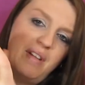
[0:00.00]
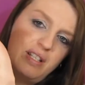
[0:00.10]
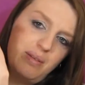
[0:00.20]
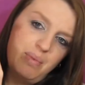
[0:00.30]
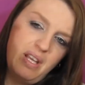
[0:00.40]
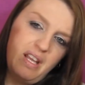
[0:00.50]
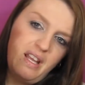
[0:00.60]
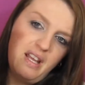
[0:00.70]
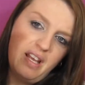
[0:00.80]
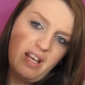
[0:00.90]
it to
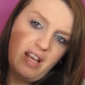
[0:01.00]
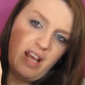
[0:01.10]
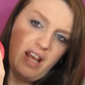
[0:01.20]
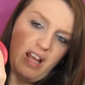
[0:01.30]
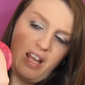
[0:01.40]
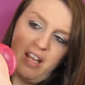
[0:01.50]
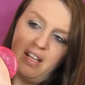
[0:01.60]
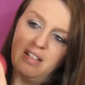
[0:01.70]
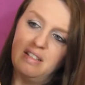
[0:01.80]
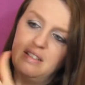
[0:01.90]
be a
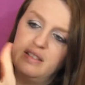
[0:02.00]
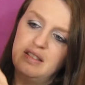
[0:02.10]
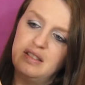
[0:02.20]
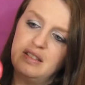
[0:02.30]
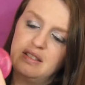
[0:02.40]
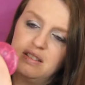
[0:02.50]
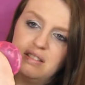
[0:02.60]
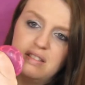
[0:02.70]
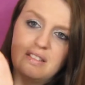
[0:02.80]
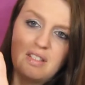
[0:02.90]

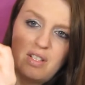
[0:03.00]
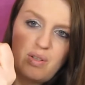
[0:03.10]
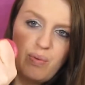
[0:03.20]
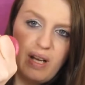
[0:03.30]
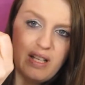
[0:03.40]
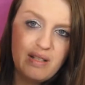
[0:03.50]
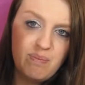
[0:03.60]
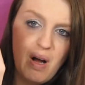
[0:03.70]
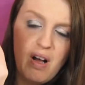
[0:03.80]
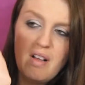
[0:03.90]
squeeze
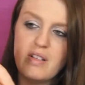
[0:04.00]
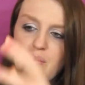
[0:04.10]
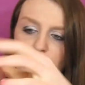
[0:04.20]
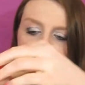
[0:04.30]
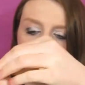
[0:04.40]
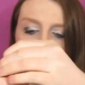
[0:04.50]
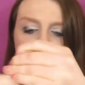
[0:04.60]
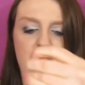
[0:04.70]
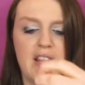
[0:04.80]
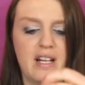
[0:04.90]
ball is what we're going to
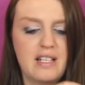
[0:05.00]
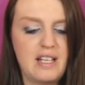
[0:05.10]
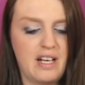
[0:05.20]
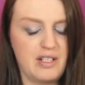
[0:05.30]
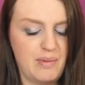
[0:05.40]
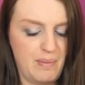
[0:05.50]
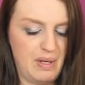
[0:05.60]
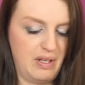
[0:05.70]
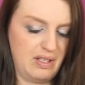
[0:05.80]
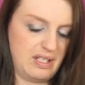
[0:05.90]
do, and I think this actually might be
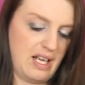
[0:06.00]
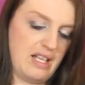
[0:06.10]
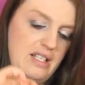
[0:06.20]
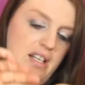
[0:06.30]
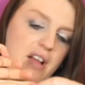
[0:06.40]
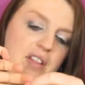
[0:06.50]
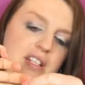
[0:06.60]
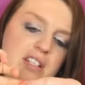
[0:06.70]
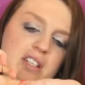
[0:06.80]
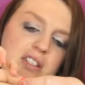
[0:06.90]
a good size. Now
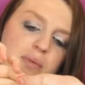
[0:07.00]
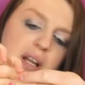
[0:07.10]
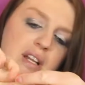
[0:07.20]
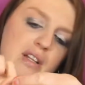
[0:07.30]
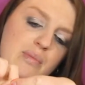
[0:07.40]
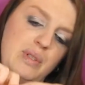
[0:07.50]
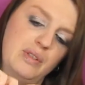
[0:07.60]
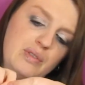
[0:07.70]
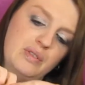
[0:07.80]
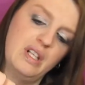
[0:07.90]
this is just a regular
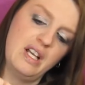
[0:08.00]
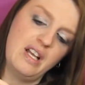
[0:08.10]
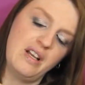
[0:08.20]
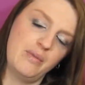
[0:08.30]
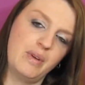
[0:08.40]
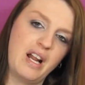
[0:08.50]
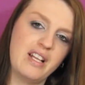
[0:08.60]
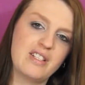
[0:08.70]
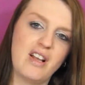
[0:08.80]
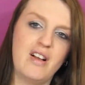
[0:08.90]
balloon. What
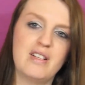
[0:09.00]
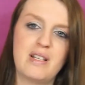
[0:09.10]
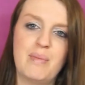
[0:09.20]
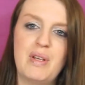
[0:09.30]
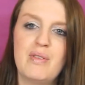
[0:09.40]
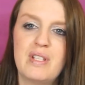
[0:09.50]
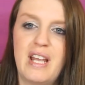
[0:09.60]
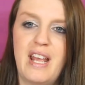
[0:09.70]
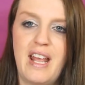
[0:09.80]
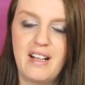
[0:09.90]
I saw is somebody used
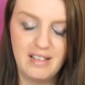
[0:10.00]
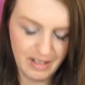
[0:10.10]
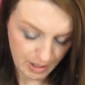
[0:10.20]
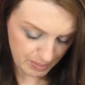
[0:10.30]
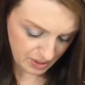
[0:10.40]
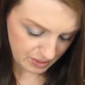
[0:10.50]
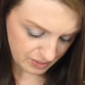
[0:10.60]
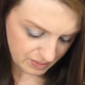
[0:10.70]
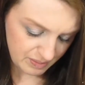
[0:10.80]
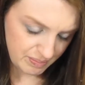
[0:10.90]
like a clear
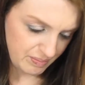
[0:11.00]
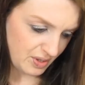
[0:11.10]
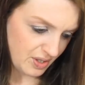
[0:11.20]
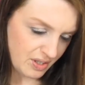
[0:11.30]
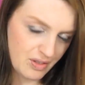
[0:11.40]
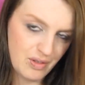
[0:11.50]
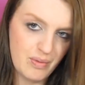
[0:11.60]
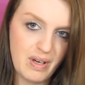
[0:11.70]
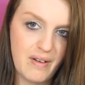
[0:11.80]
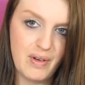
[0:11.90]
balloon. You can do
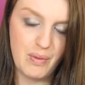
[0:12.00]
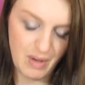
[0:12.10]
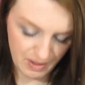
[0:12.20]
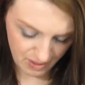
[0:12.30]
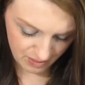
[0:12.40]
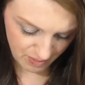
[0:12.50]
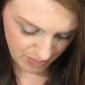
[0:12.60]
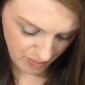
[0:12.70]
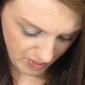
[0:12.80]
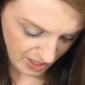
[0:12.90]
whatever you want, there's no
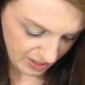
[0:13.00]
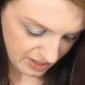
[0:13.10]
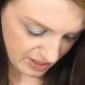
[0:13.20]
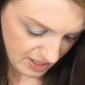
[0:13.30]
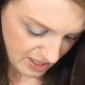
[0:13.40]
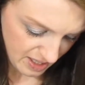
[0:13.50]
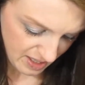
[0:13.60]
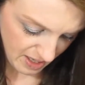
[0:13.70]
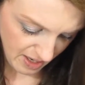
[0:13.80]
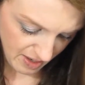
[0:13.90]
point
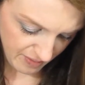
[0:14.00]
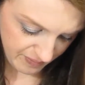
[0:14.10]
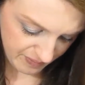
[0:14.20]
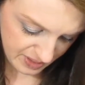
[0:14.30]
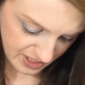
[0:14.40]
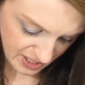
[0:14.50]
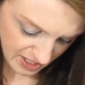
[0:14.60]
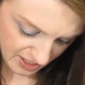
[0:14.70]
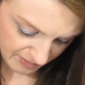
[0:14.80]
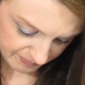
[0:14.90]
of
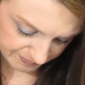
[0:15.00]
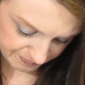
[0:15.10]
seeing